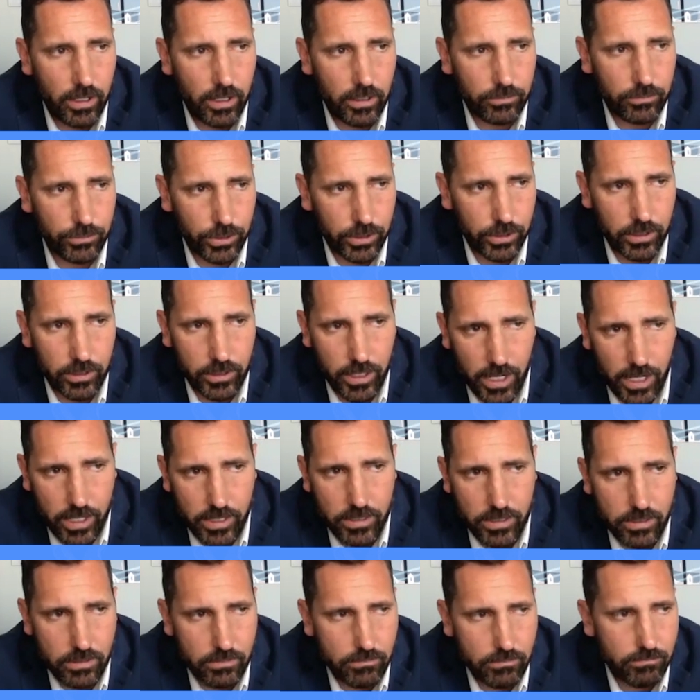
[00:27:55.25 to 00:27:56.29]
really
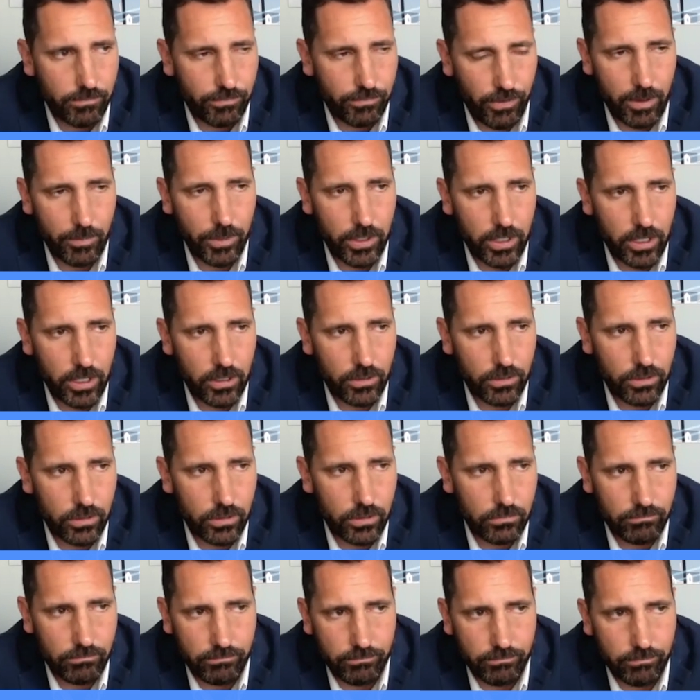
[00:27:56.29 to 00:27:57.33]
nice family here
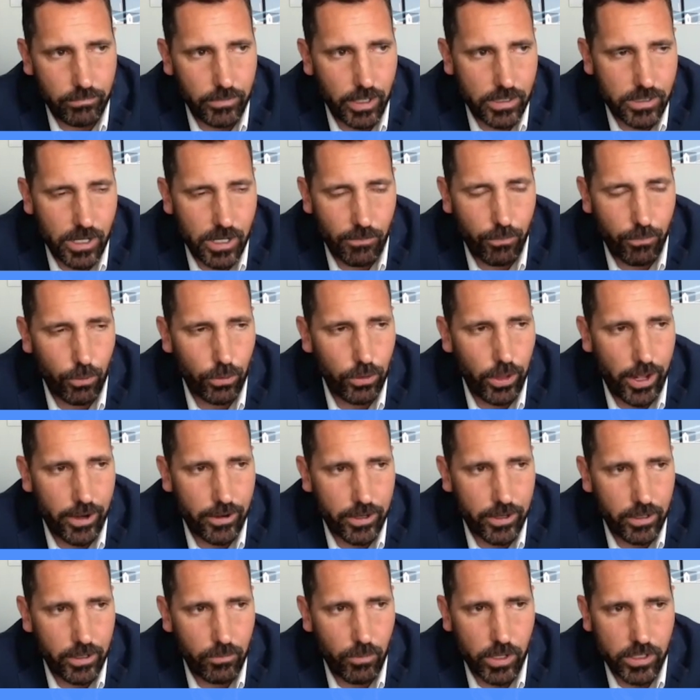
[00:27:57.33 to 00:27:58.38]
in, let's say, Fort
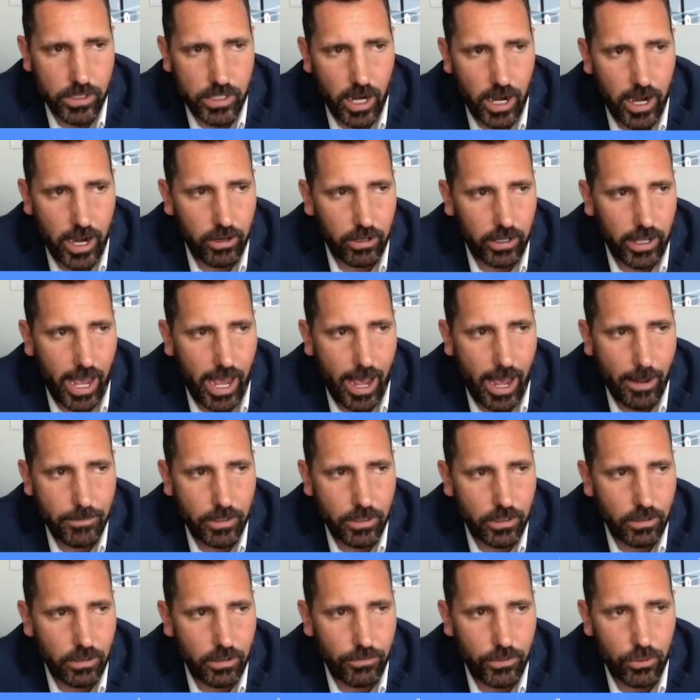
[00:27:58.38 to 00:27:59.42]
Lauderdale wants to hire a captain
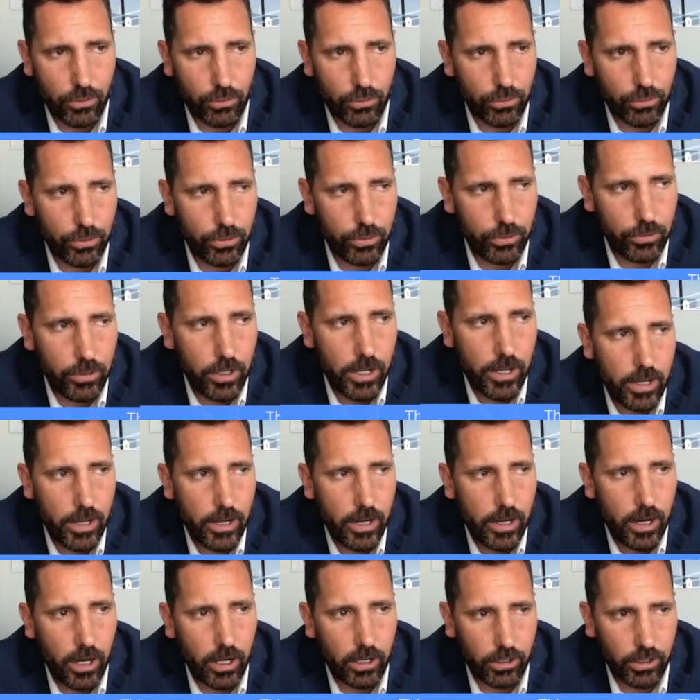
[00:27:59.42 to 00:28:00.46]
and a few crew
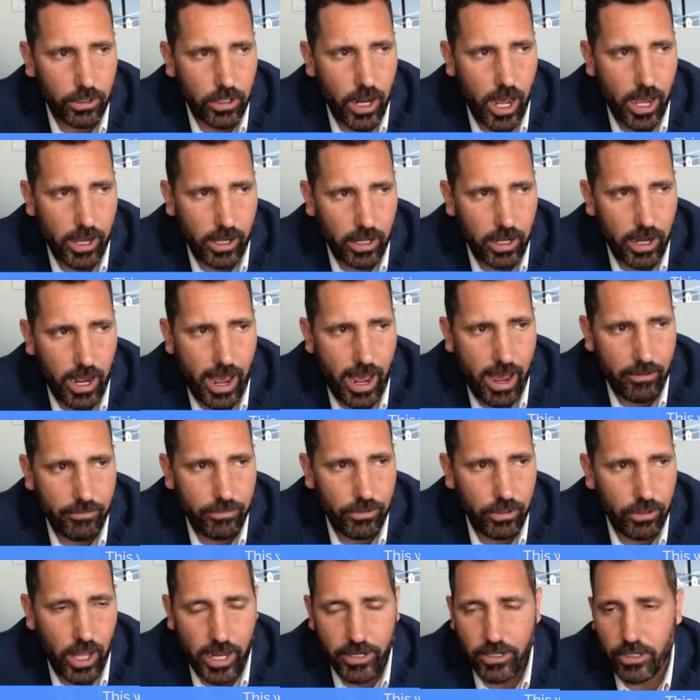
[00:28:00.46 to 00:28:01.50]
are not going to have a
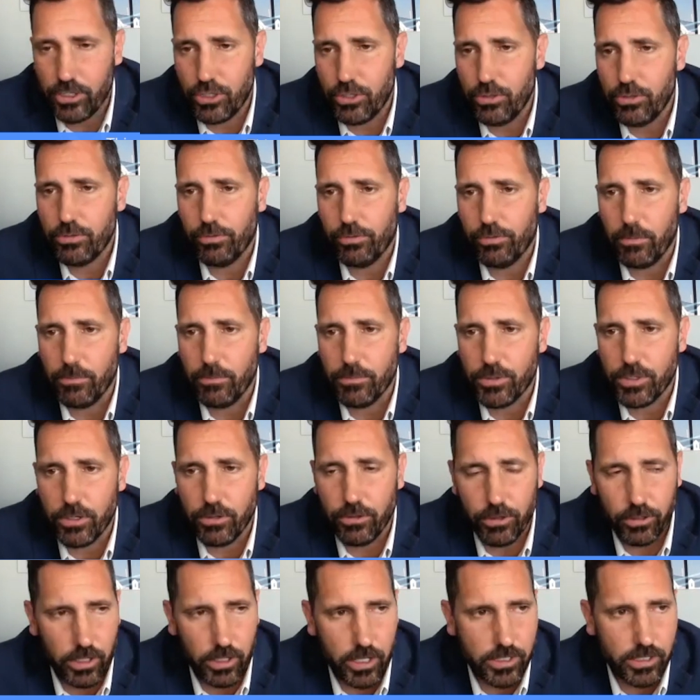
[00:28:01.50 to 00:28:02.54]
lot to choose from. So
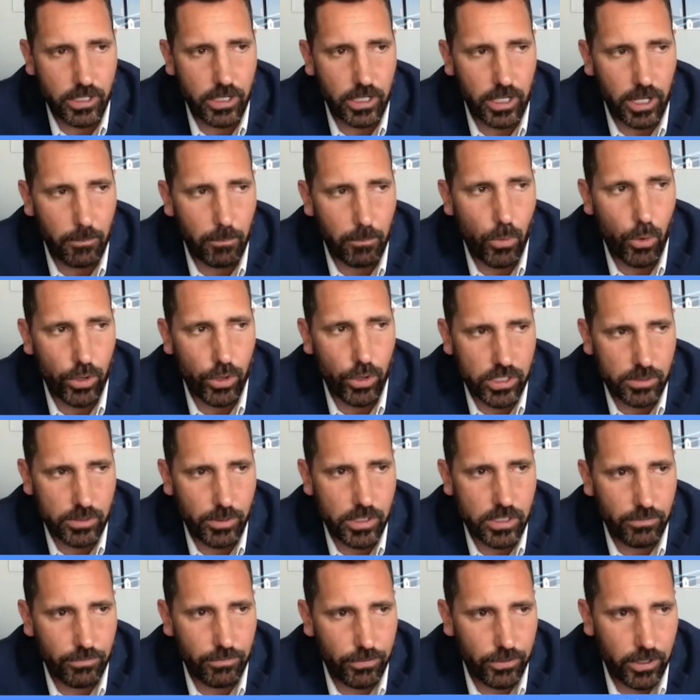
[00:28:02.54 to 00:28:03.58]
it's going to get more
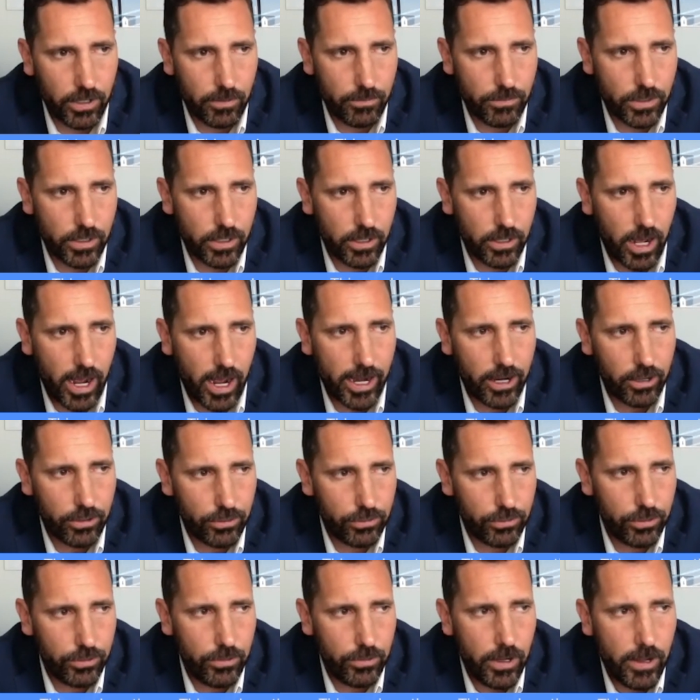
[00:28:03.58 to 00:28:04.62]
expensive for them to hire
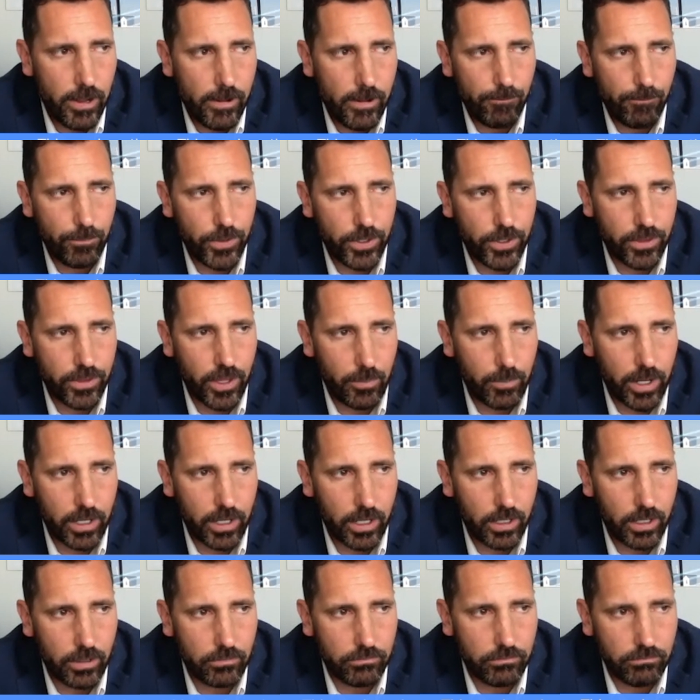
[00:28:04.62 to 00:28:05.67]
crew, and they may
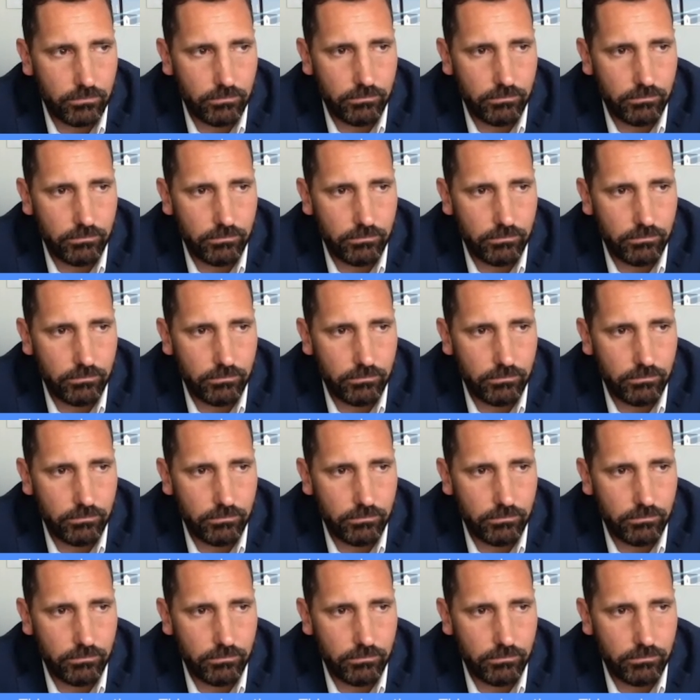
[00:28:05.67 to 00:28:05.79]
get